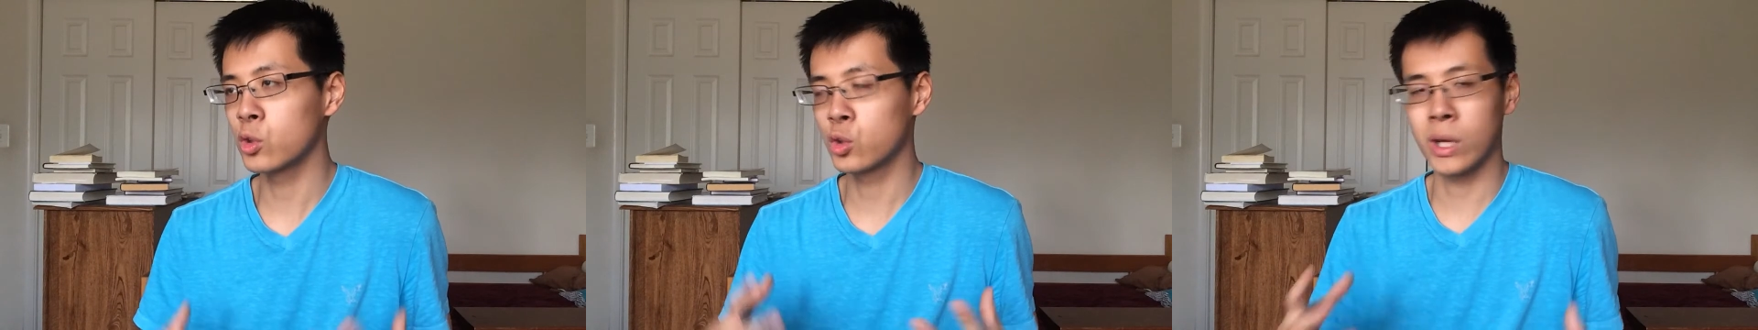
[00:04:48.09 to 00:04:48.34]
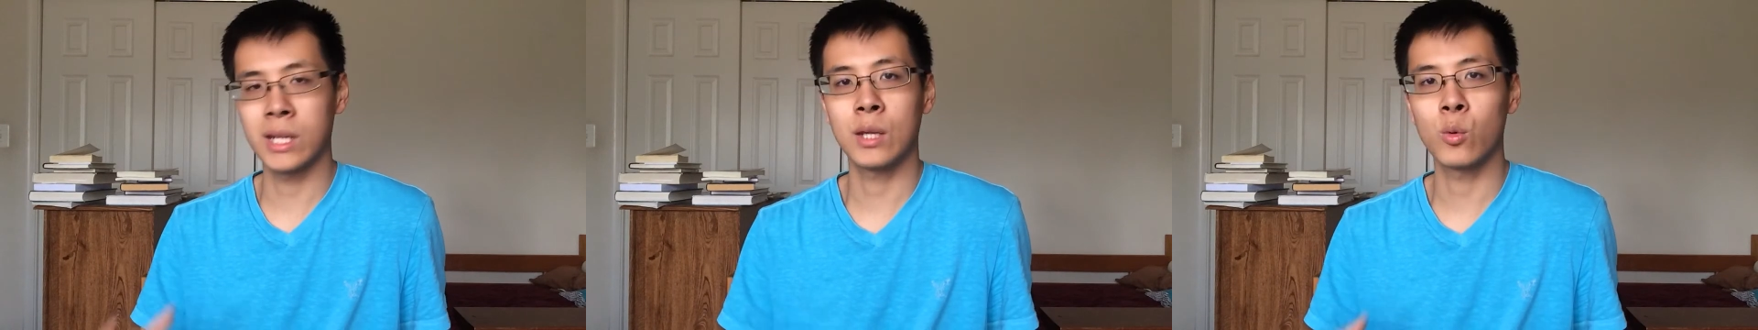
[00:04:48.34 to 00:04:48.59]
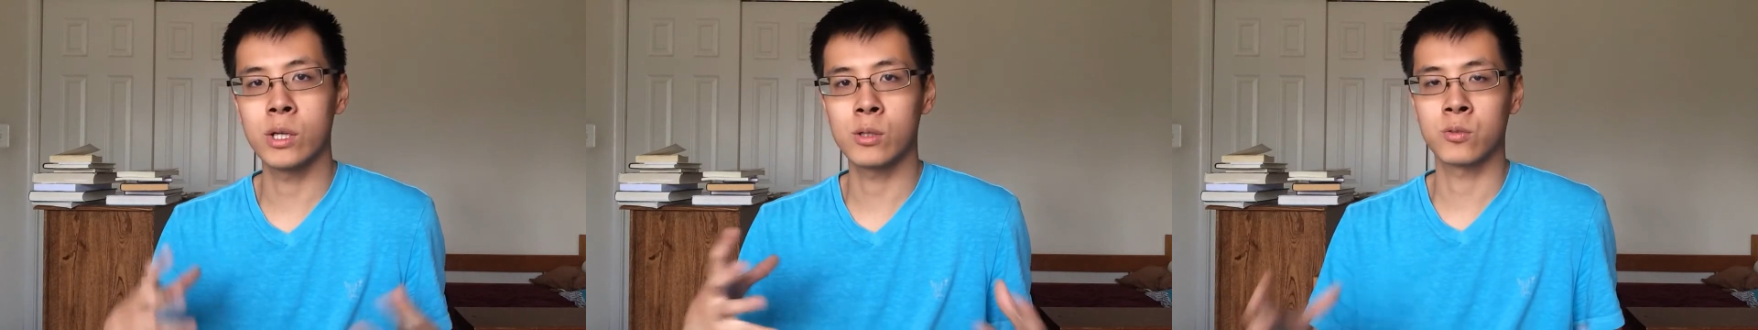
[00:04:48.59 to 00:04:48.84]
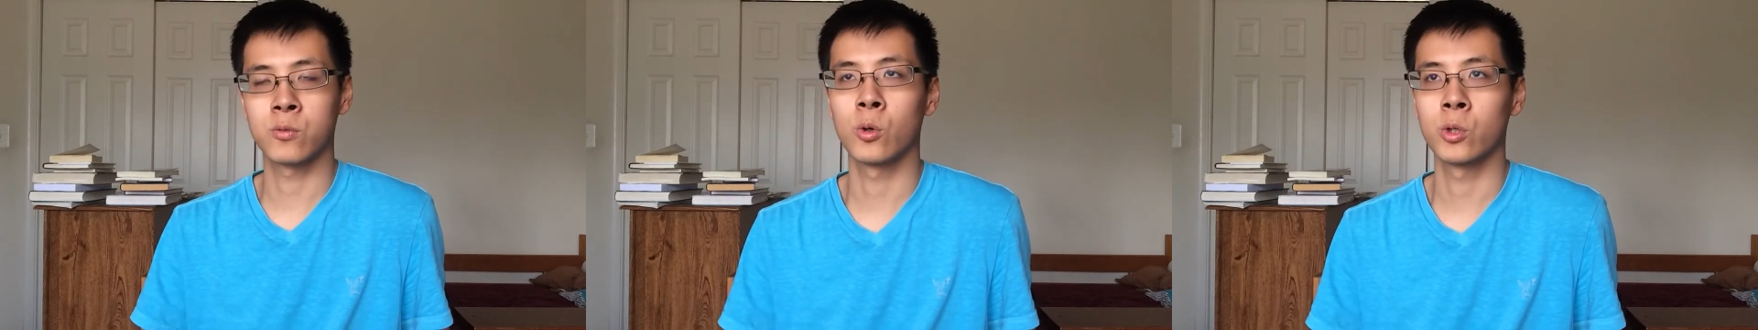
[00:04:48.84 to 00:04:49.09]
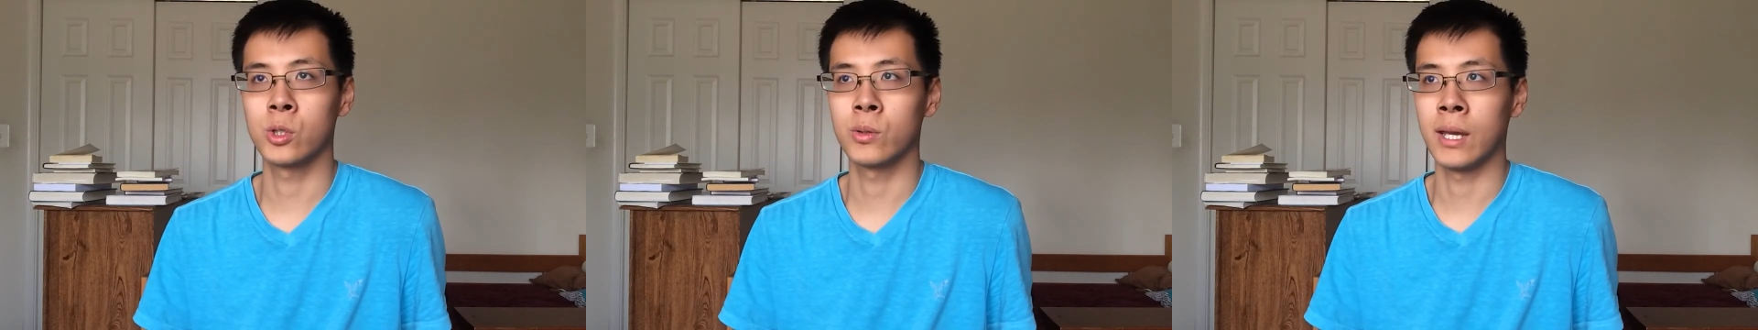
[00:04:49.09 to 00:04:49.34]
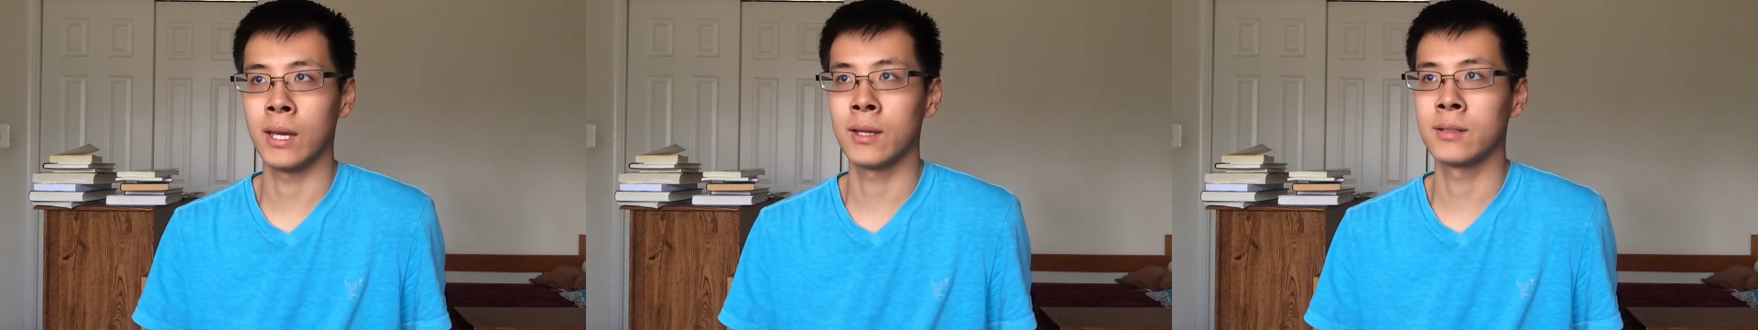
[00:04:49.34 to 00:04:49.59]
training wheels for
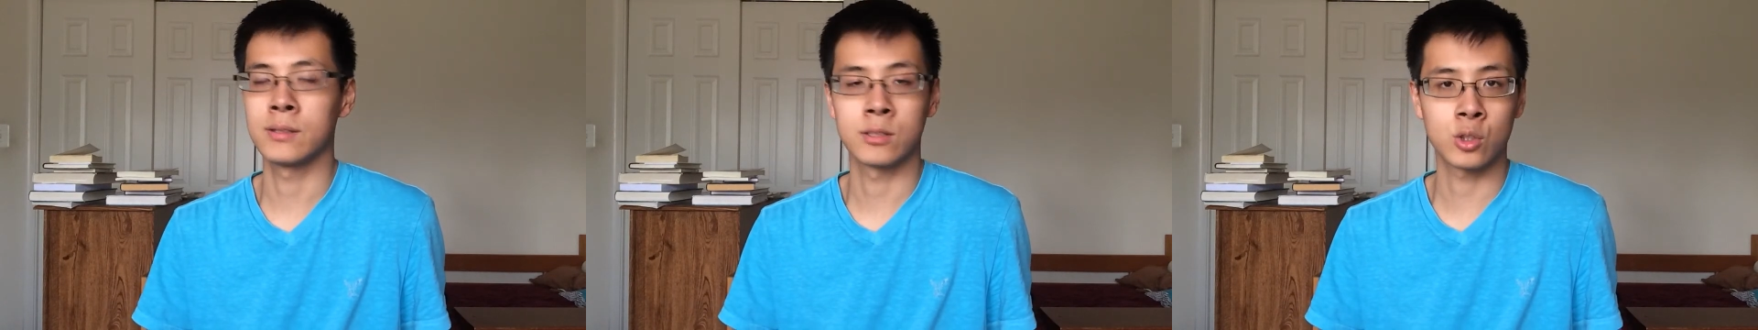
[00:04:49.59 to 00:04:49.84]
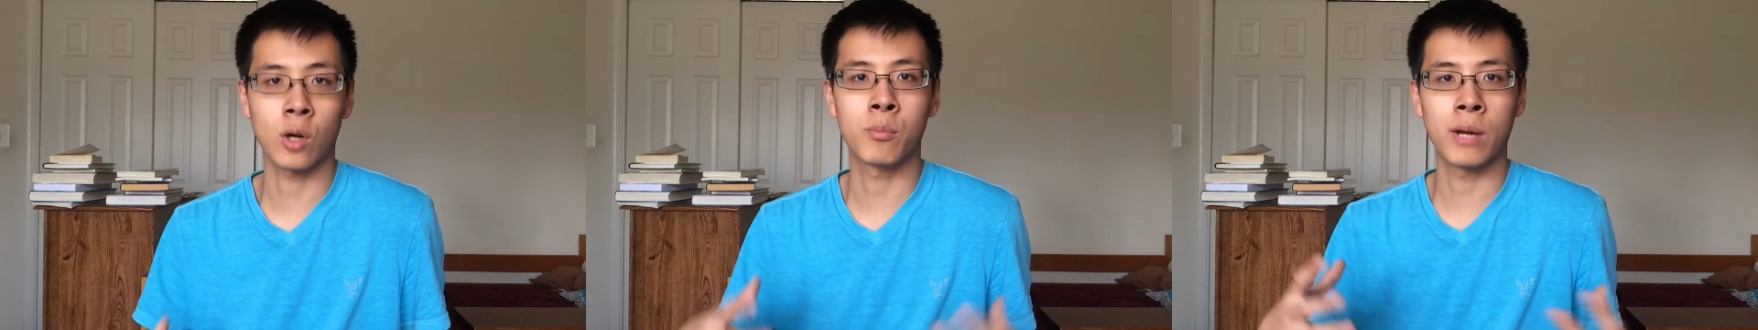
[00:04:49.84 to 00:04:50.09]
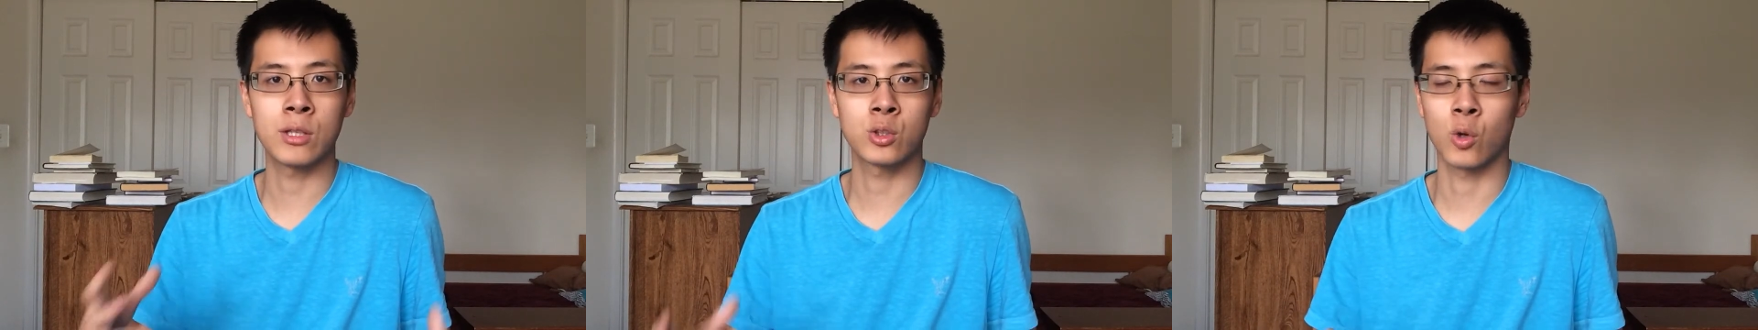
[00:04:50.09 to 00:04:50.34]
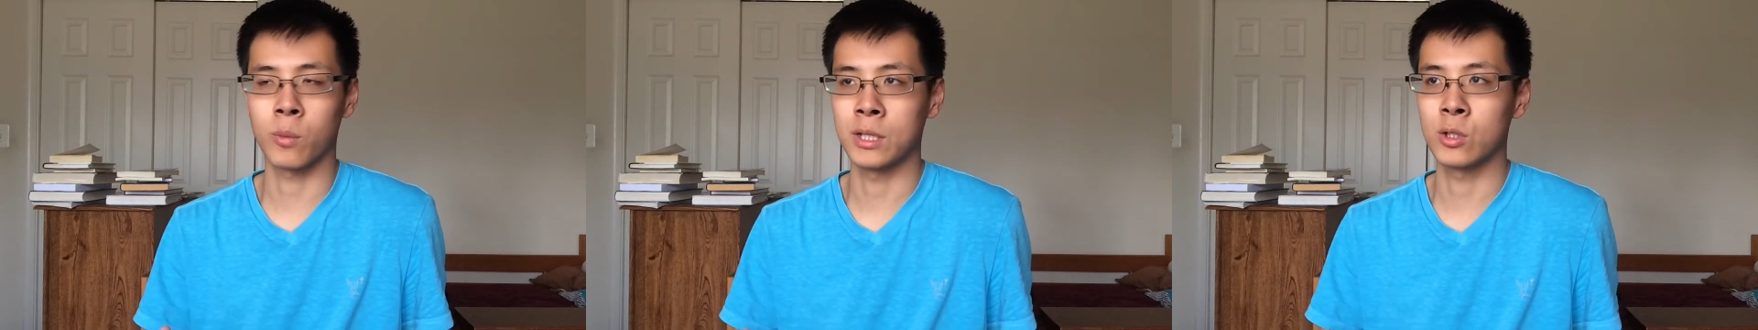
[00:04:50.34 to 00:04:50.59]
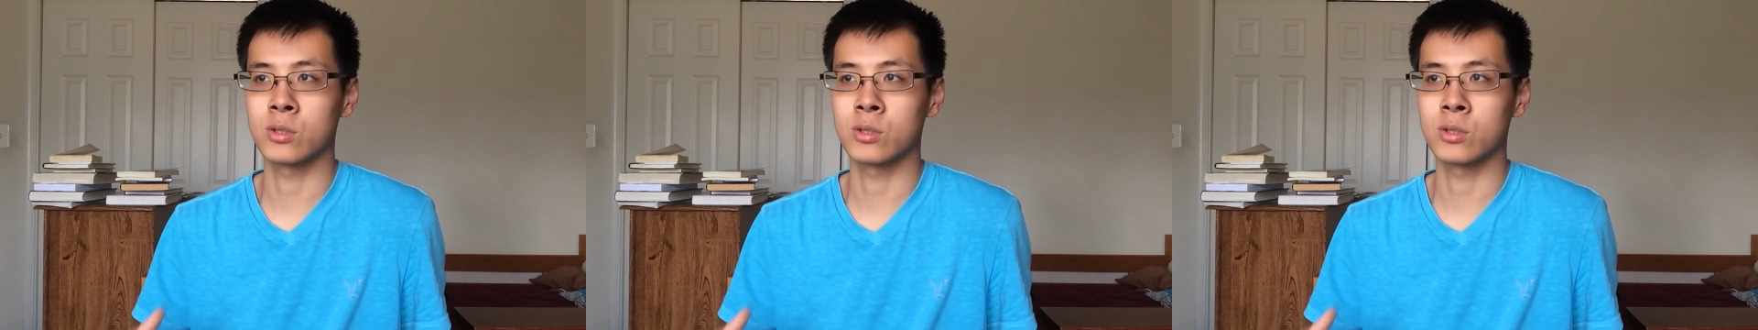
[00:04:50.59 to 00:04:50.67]
you and start brainstorming.